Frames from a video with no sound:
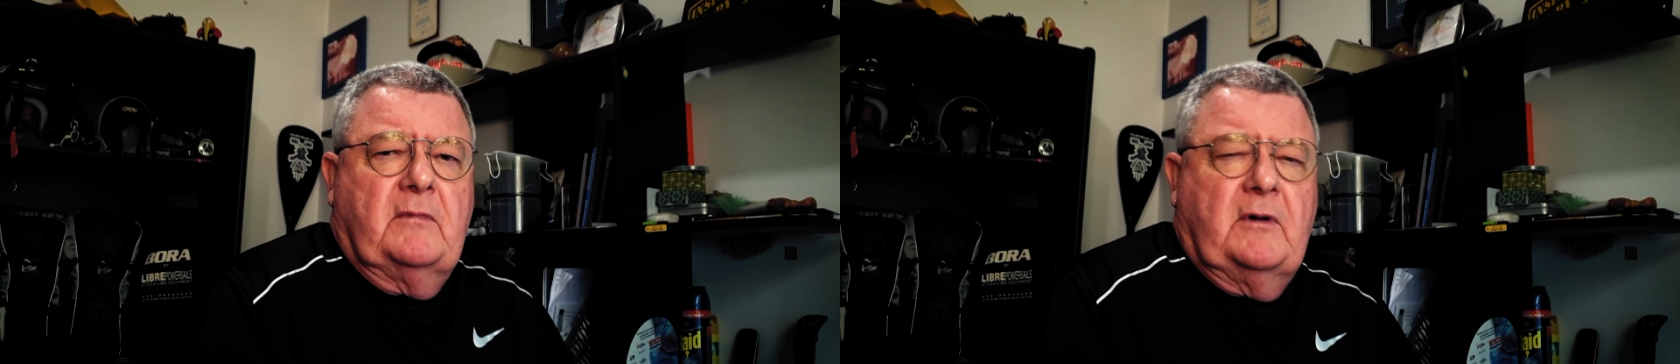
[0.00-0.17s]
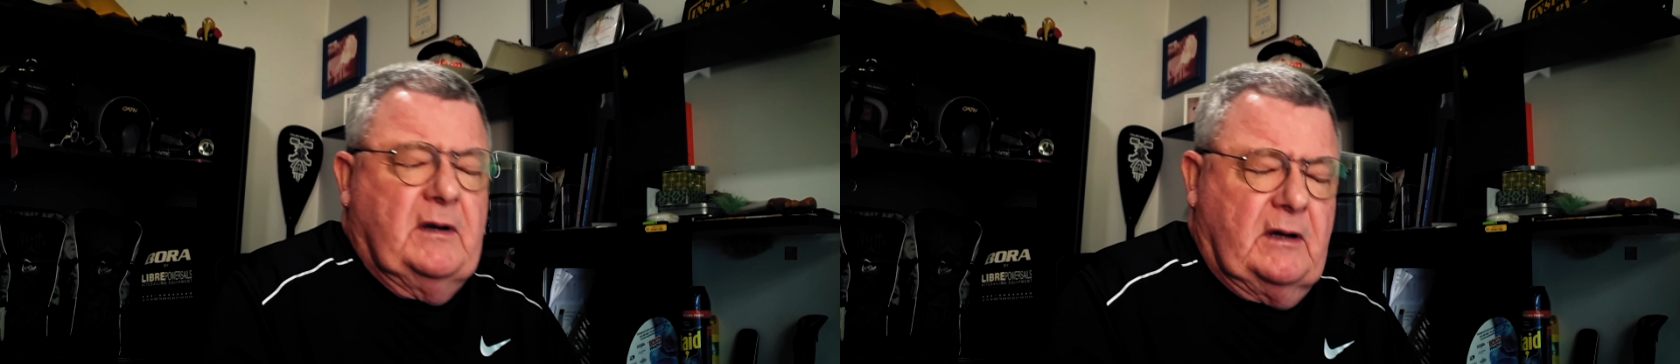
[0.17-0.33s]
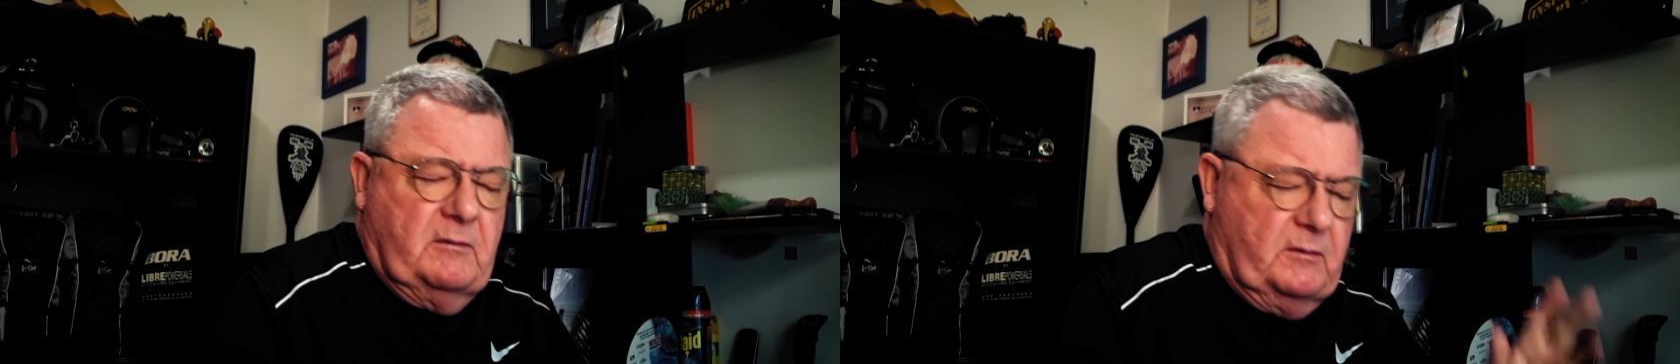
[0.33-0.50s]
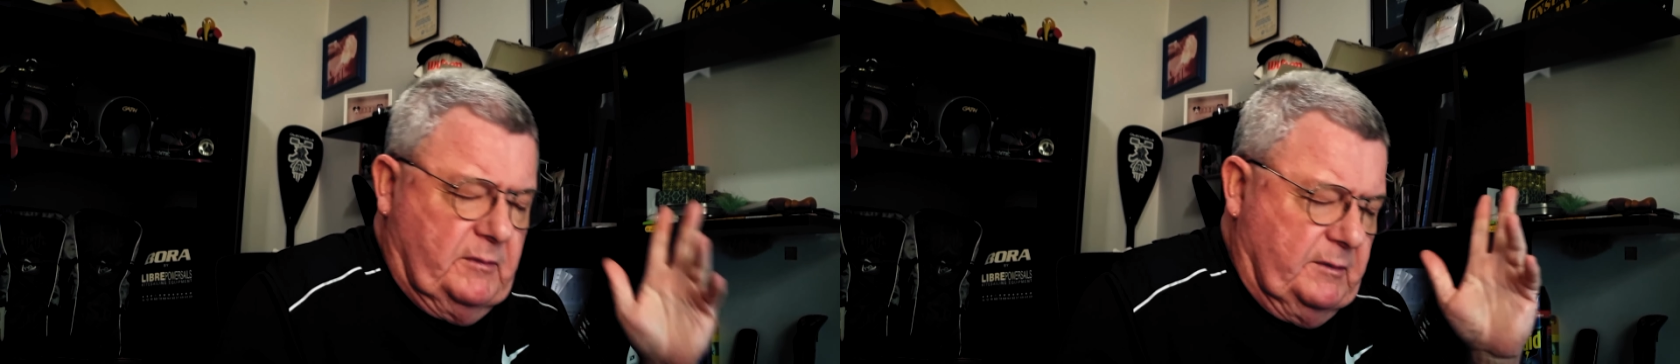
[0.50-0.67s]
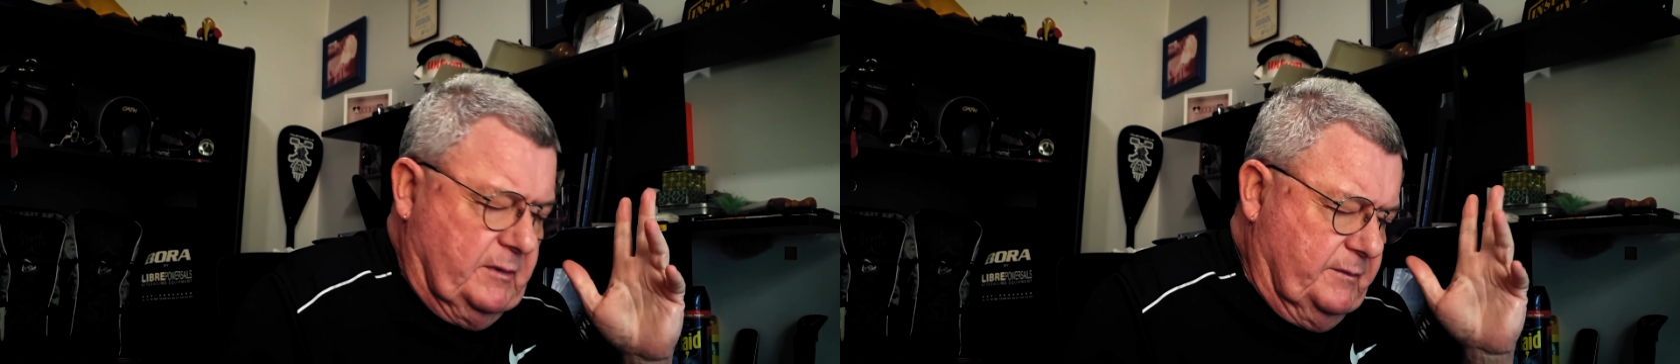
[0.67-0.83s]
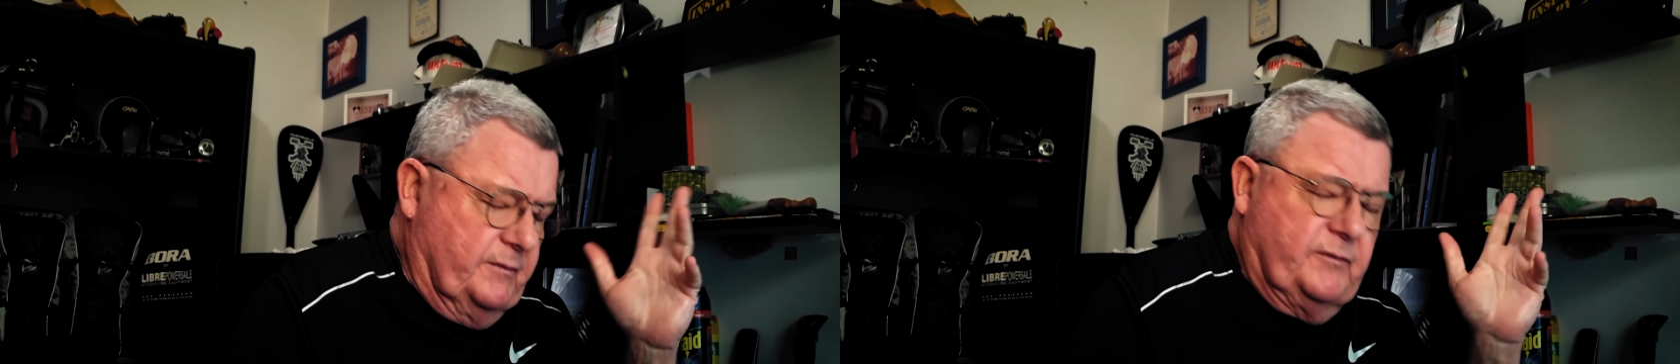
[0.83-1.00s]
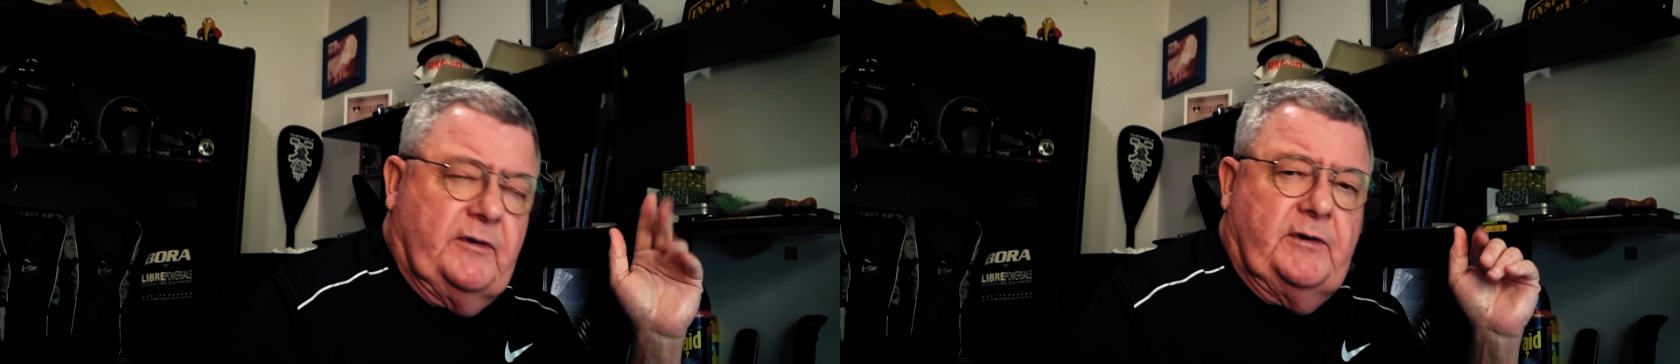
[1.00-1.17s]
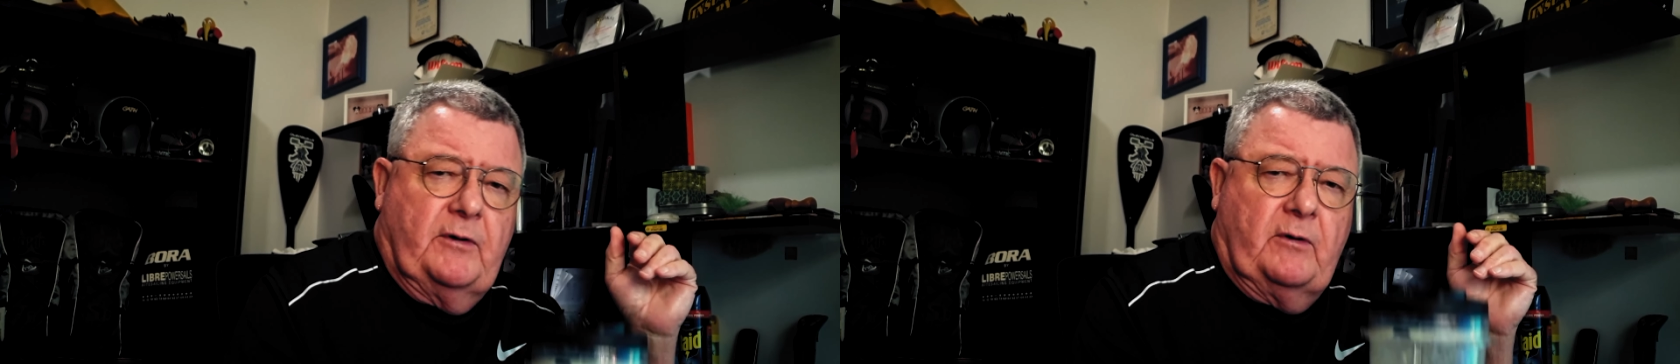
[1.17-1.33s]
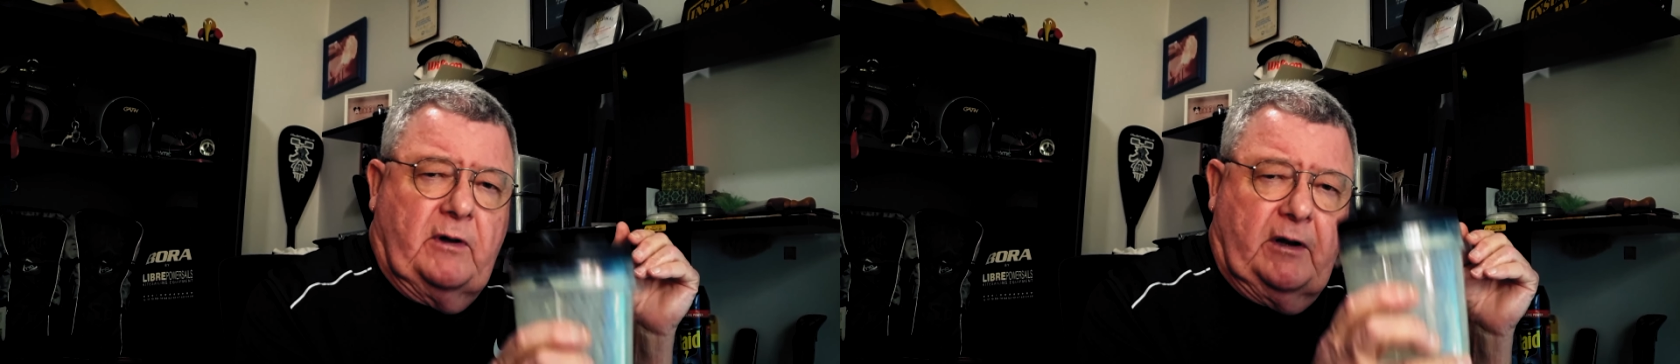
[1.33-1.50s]
I can't remember. The
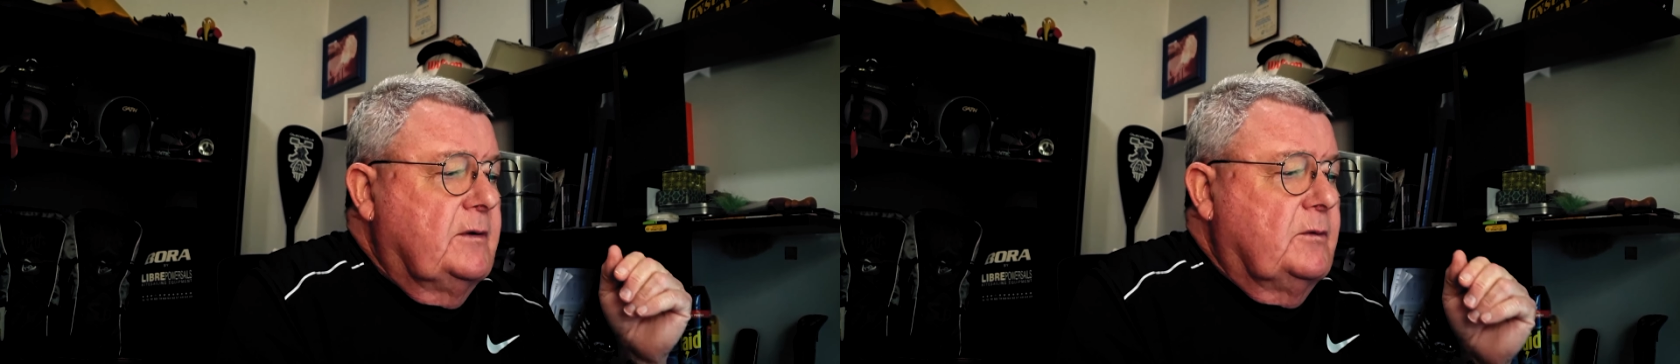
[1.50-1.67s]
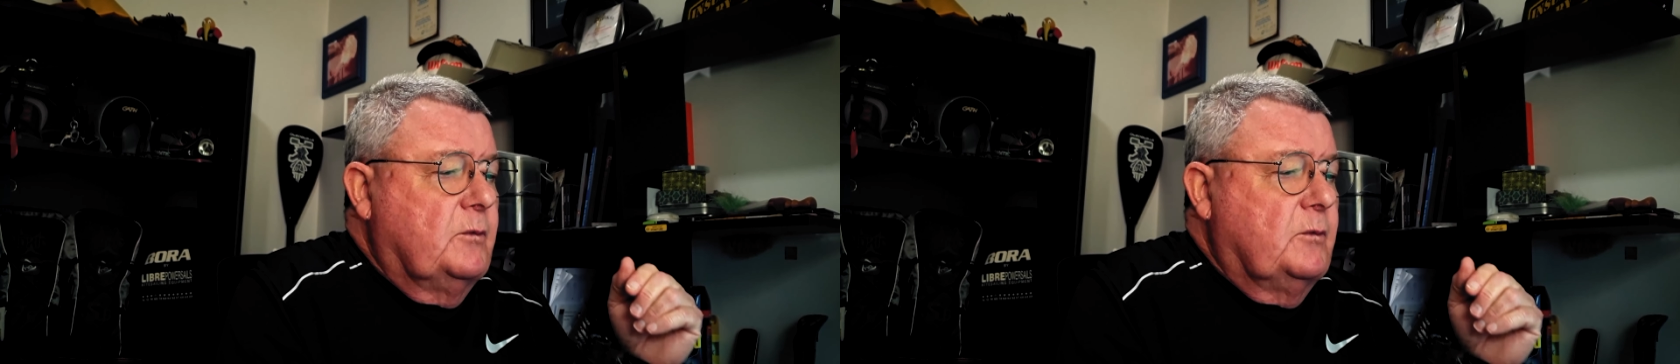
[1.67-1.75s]
diet.